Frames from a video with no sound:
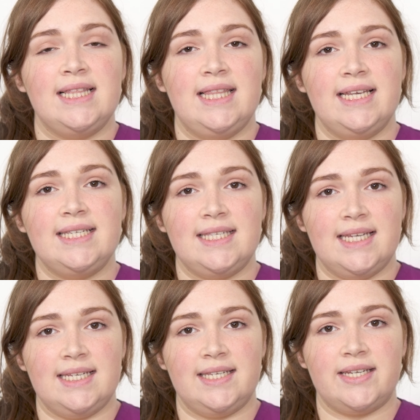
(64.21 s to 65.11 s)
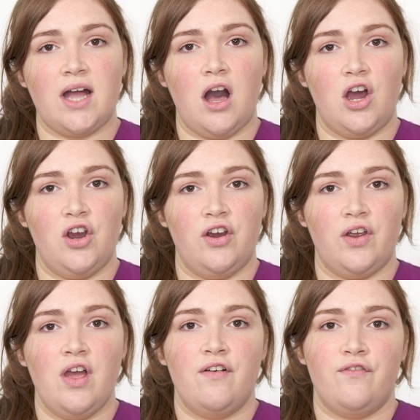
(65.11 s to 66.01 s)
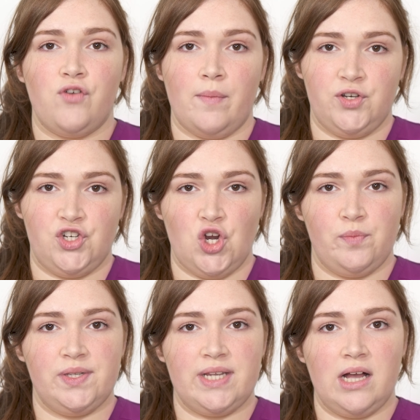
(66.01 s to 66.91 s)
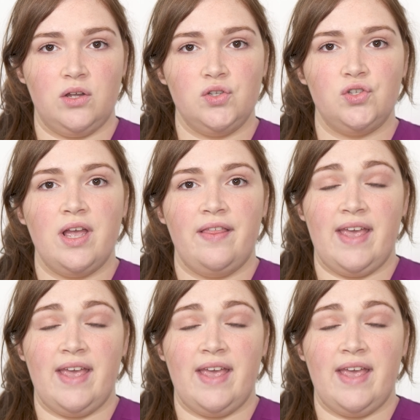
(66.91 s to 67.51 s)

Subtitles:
These cysts are from germ cells